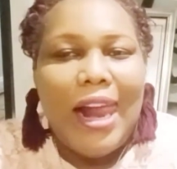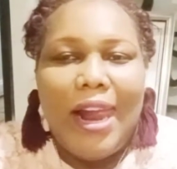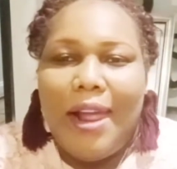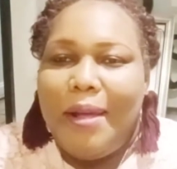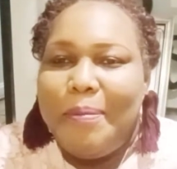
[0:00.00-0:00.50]

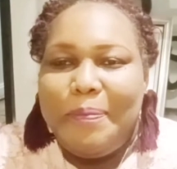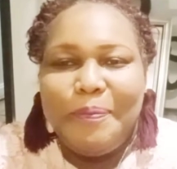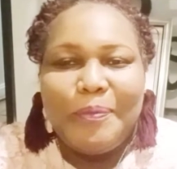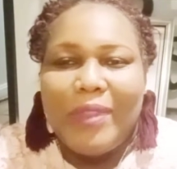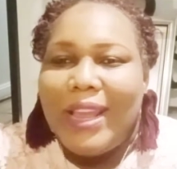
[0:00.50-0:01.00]

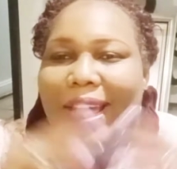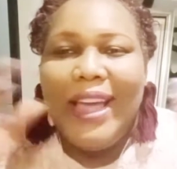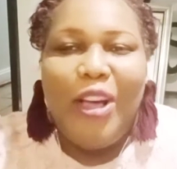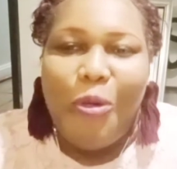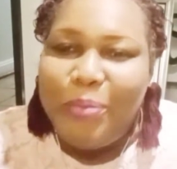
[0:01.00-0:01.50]

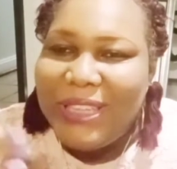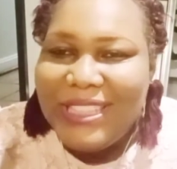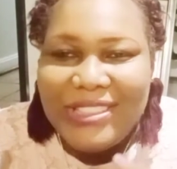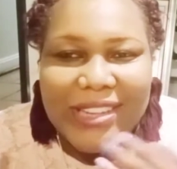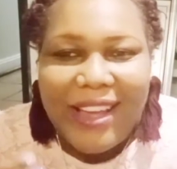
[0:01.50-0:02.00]
help
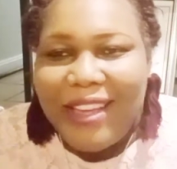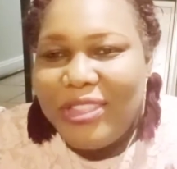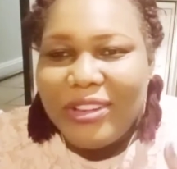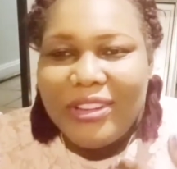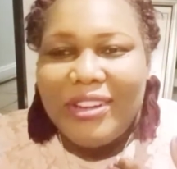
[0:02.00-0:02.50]
each
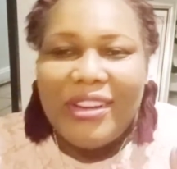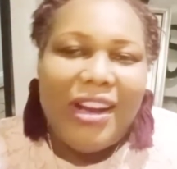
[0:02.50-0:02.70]
other.